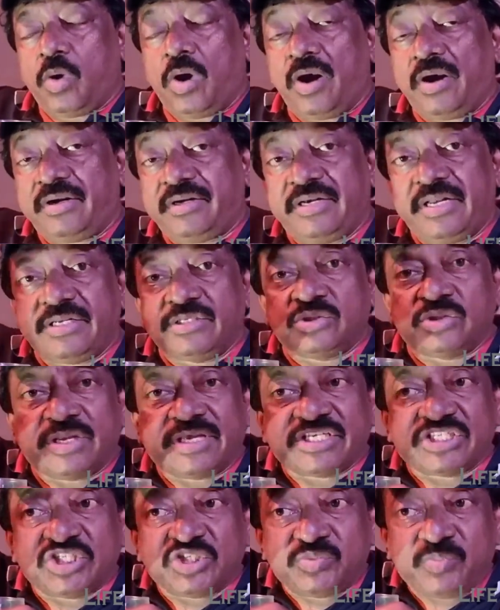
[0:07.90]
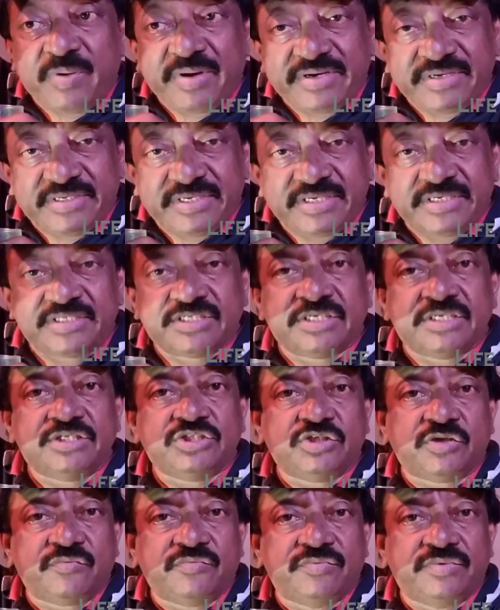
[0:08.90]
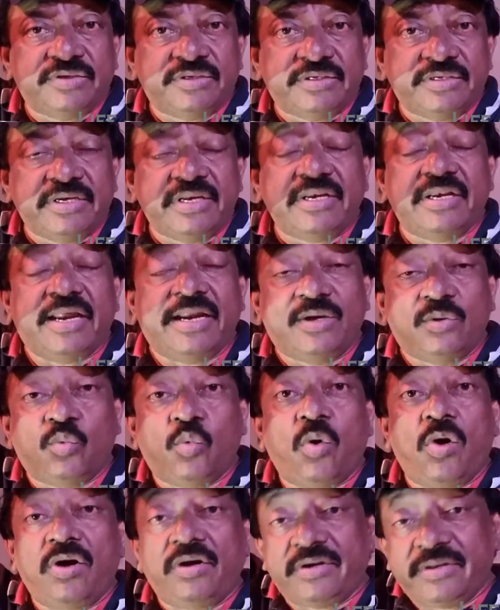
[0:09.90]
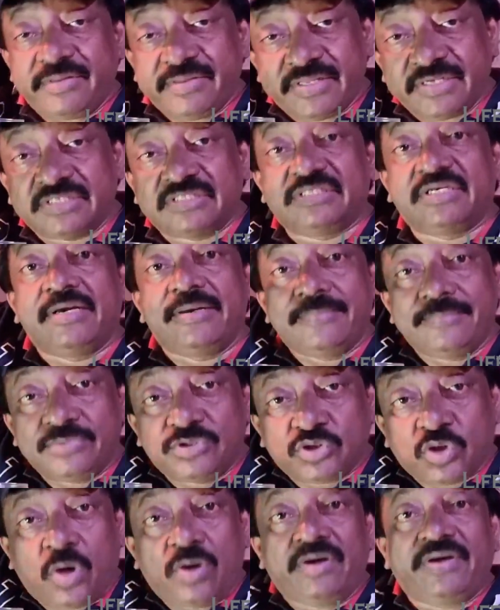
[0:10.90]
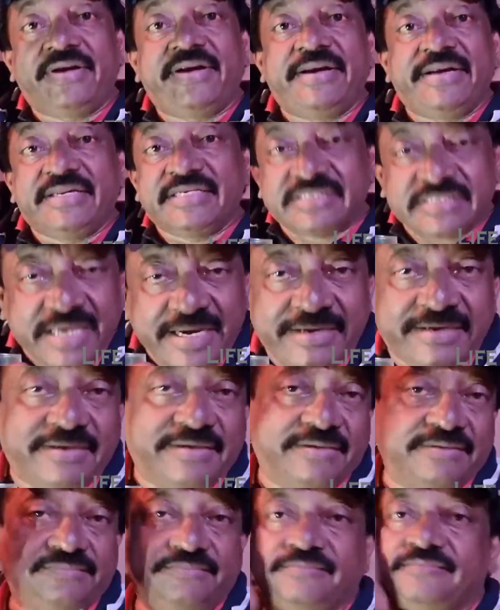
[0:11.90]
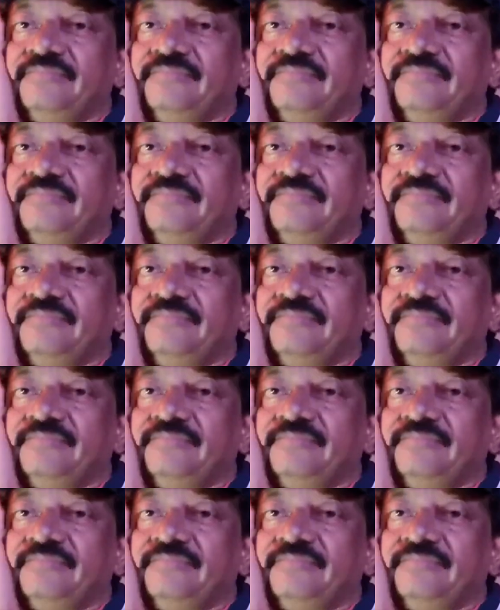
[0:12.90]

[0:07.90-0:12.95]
what is your expectations of the deal and what are the terms already decided.